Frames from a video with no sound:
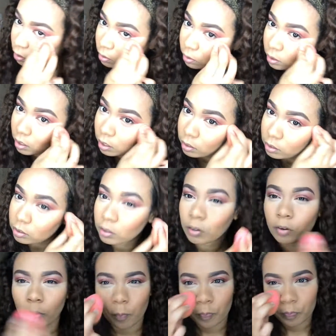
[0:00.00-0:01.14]
yeah,
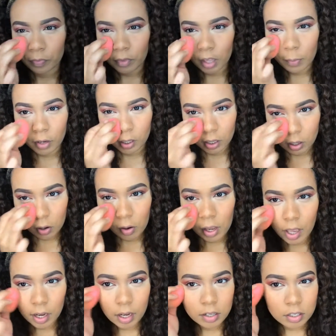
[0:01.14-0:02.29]
so I'm gonna go
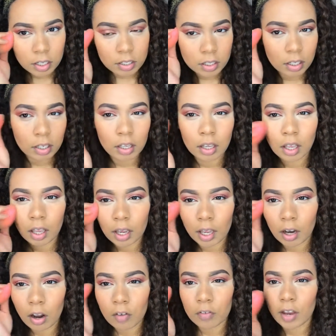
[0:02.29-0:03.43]
ahead and just get
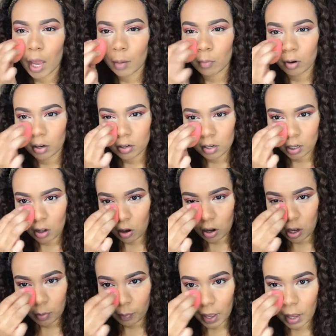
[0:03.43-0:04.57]
off camera and I'll
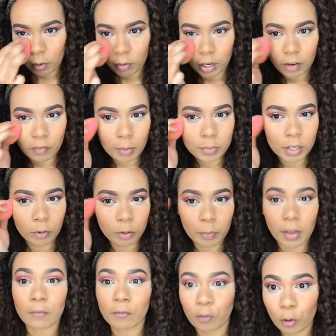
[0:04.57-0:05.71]
come back whenever I'm done with my
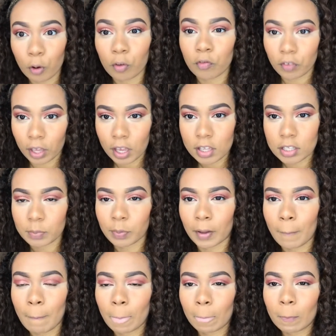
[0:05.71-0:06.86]
full face.
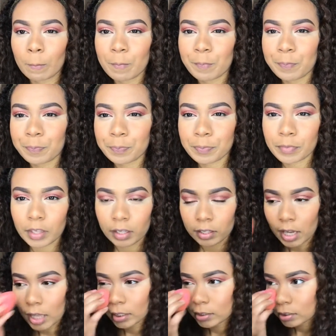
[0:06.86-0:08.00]
But
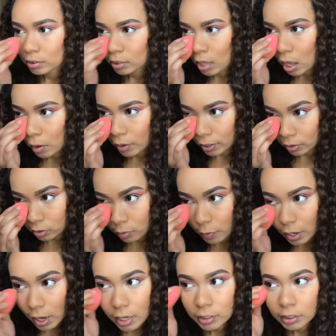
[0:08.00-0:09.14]
yeah, this is how I do my
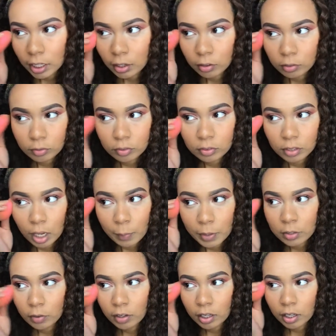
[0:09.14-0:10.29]
eyeshadow. I've been
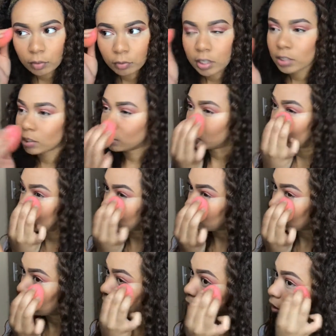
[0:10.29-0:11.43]
doing it recently
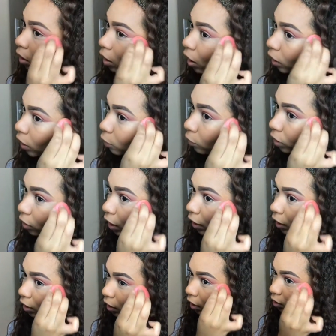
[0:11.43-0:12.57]
and I really like
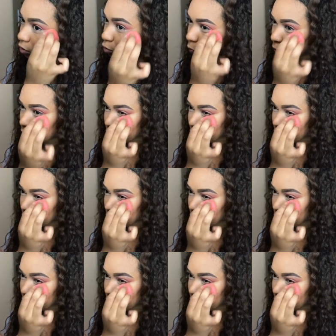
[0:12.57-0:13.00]
it. Like, it's super